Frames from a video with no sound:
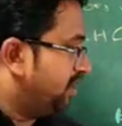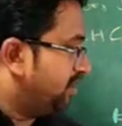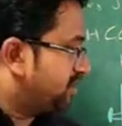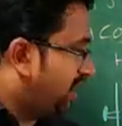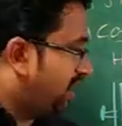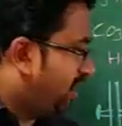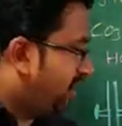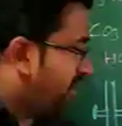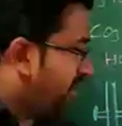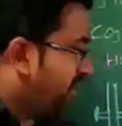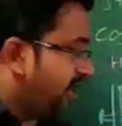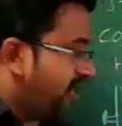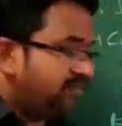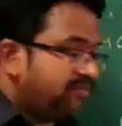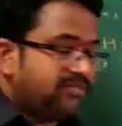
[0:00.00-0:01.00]
slate
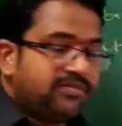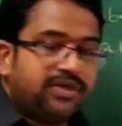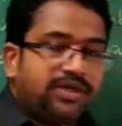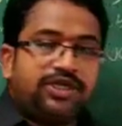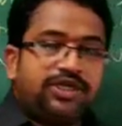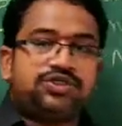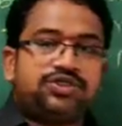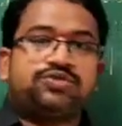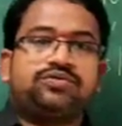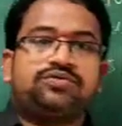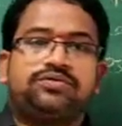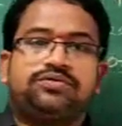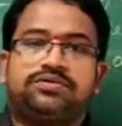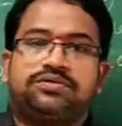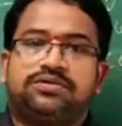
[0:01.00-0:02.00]
line
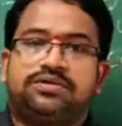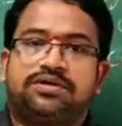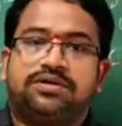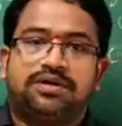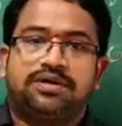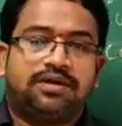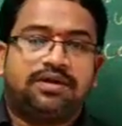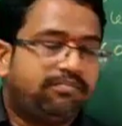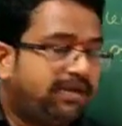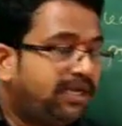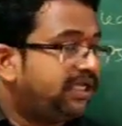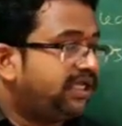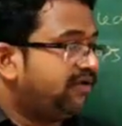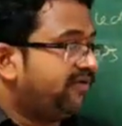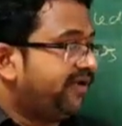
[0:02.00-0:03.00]
into
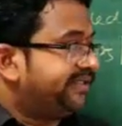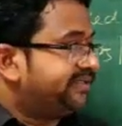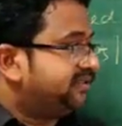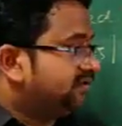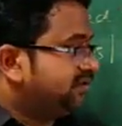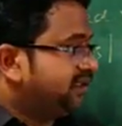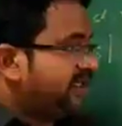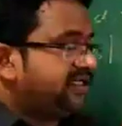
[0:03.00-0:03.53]
milky white.